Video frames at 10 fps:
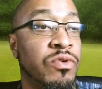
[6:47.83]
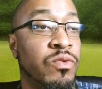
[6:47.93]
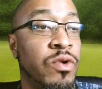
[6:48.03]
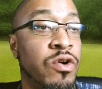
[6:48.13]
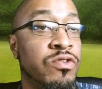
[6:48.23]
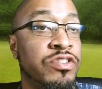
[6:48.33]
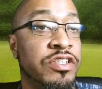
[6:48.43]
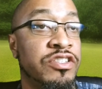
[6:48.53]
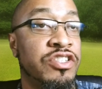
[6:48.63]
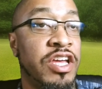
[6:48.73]
words
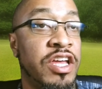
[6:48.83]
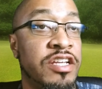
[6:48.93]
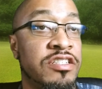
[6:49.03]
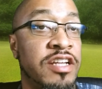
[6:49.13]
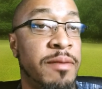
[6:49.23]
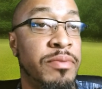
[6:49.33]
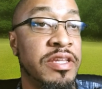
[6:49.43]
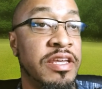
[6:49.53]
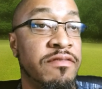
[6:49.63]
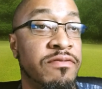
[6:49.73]
exchanged that I
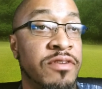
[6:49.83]
believe